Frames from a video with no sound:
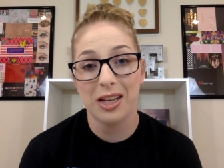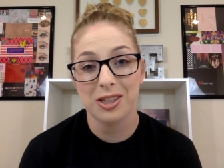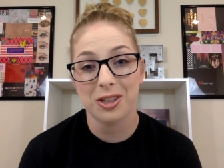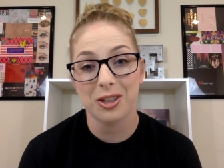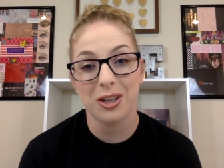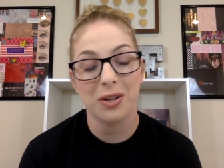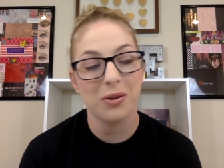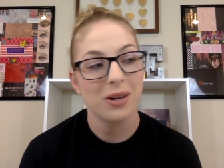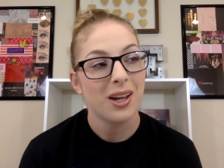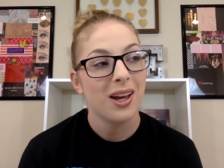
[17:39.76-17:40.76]
answer
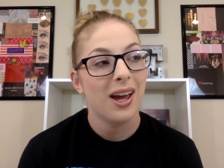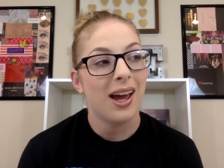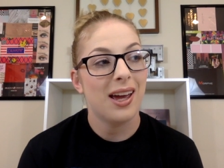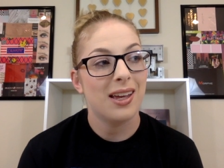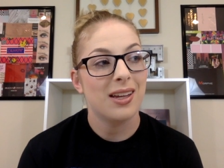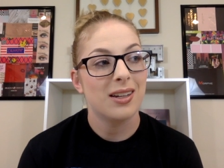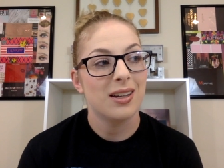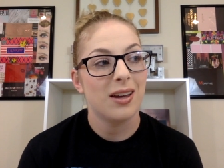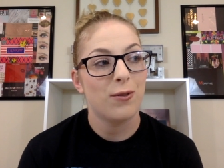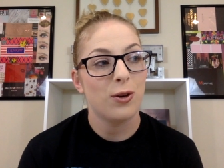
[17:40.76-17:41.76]
you. And
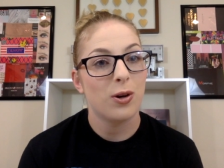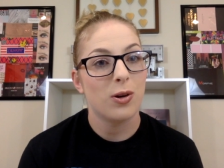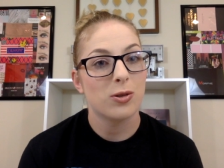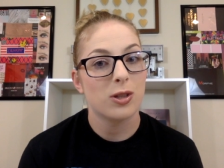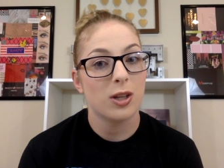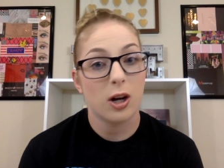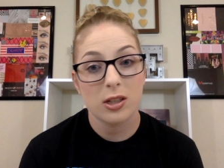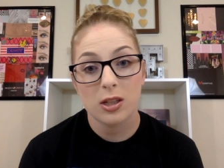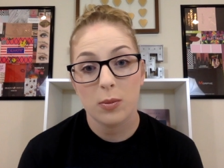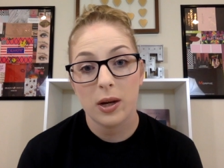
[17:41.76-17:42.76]
if you go to the
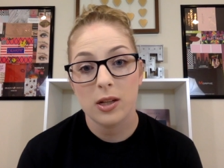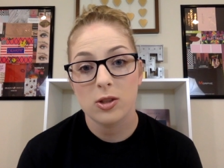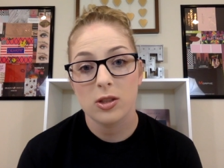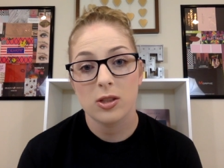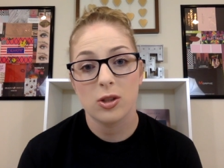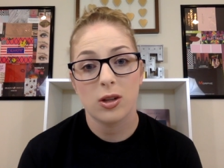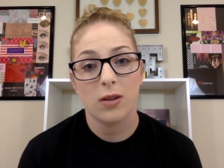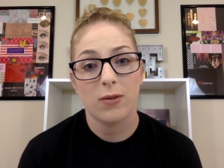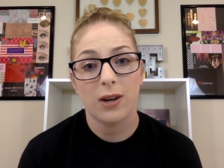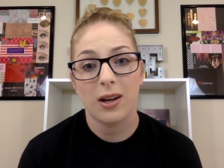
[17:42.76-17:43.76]
art sale pages, you
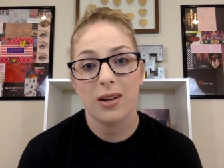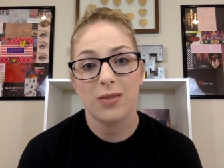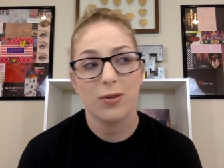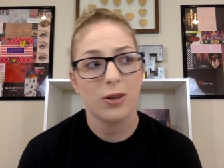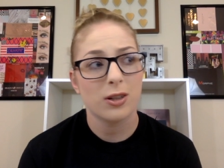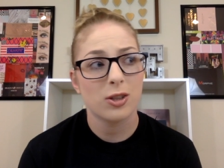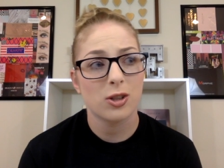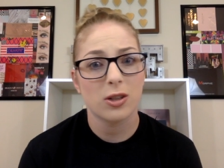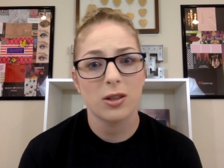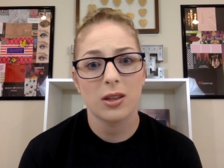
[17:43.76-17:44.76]
can find
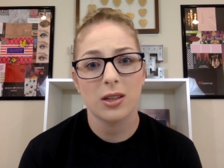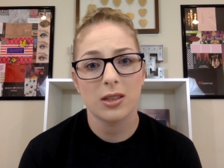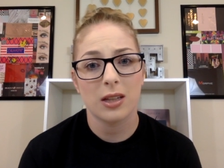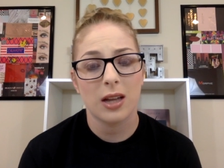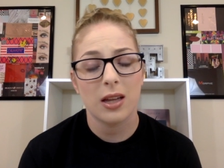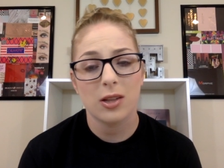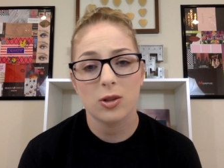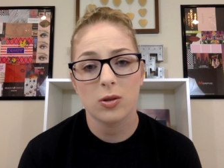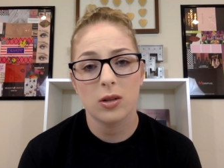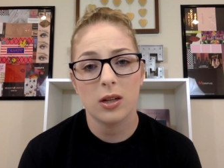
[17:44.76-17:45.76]
furniture and things like that that
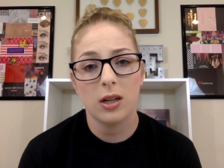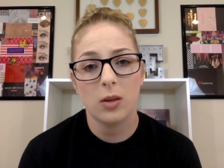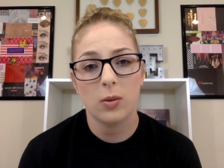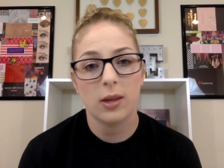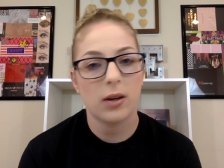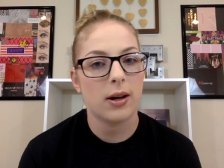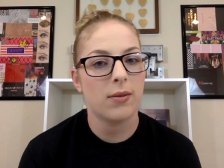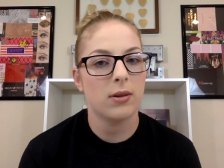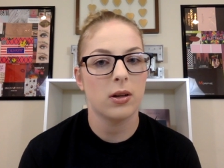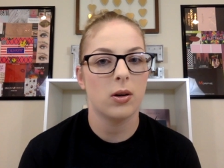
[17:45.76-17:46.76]
you're going to need without
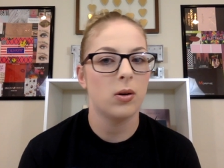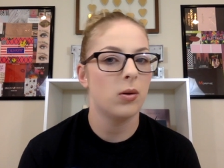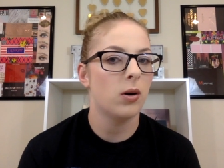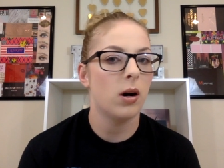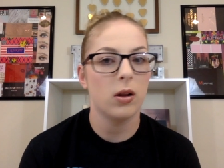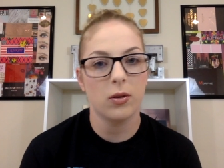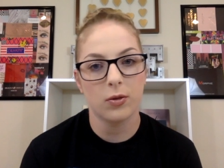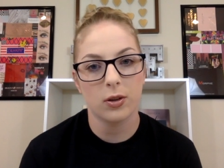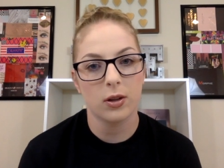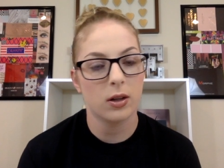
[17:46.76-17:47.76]
having to go all
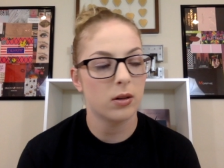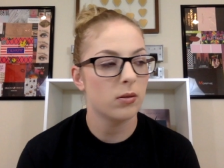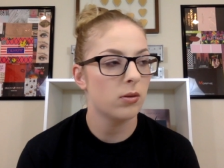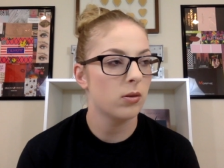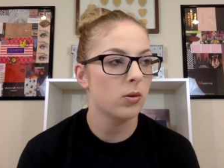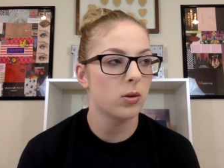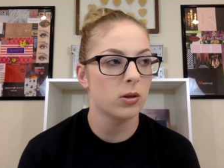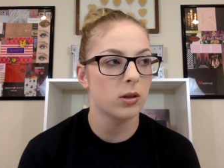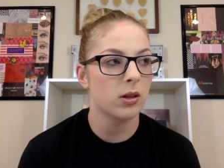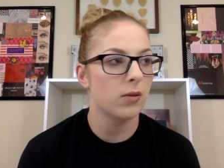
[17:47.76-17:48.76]
over and
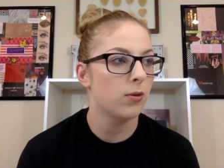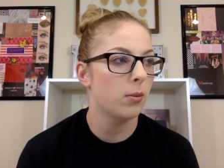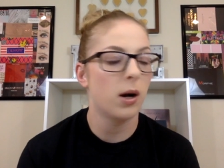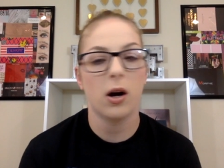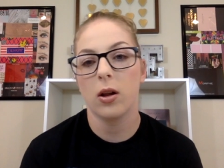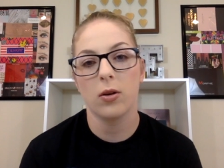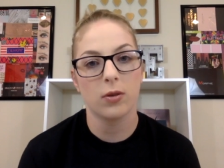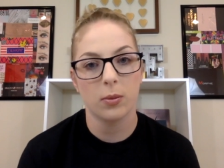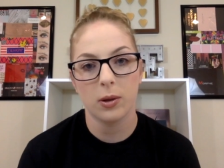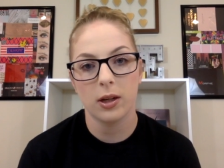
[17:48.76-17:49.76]
ordering from all over
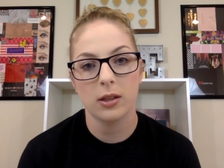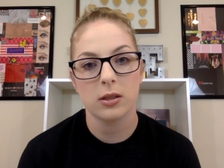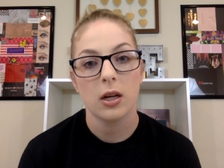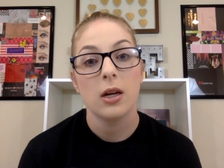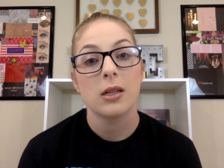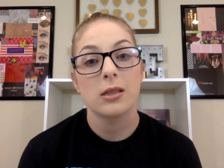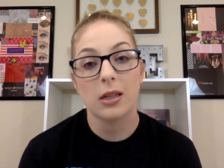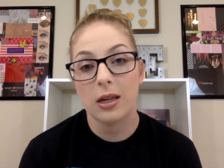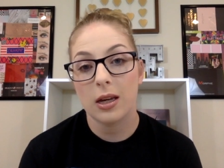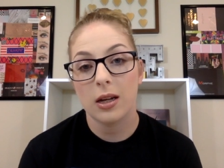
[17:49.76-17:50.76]
the place to
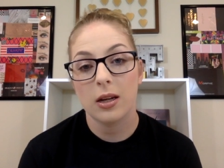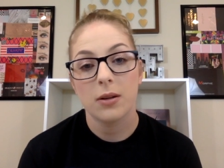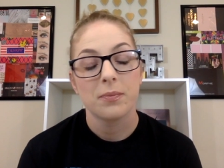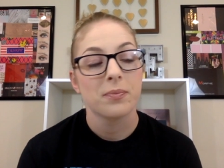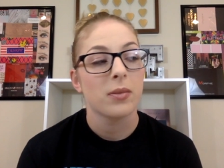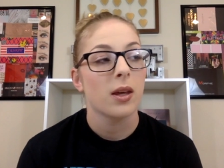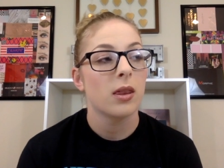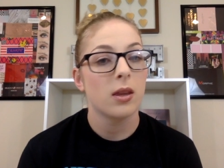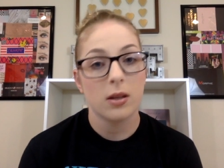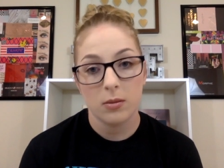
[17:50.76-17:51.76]
get it
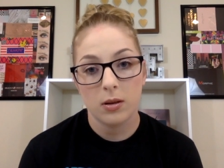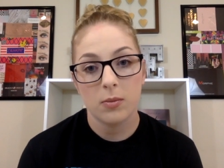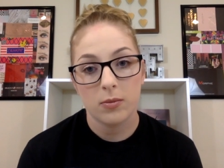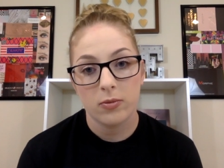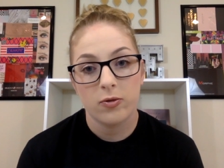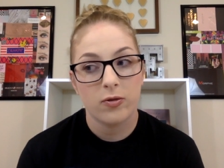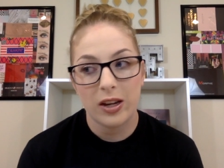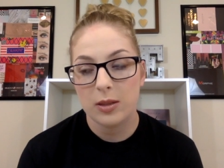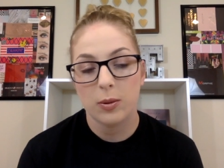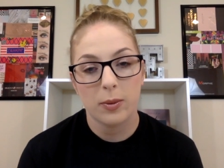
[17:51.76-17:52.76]
the the
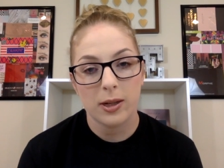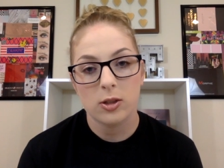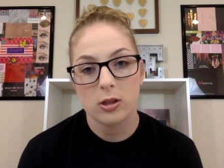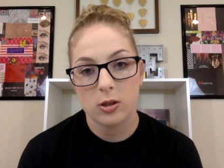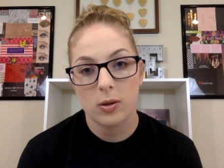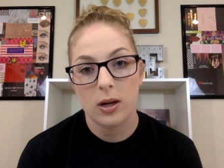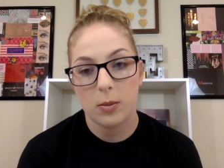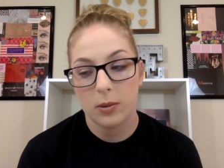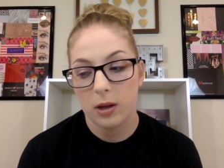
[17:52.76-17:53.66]
Facebook pages do help a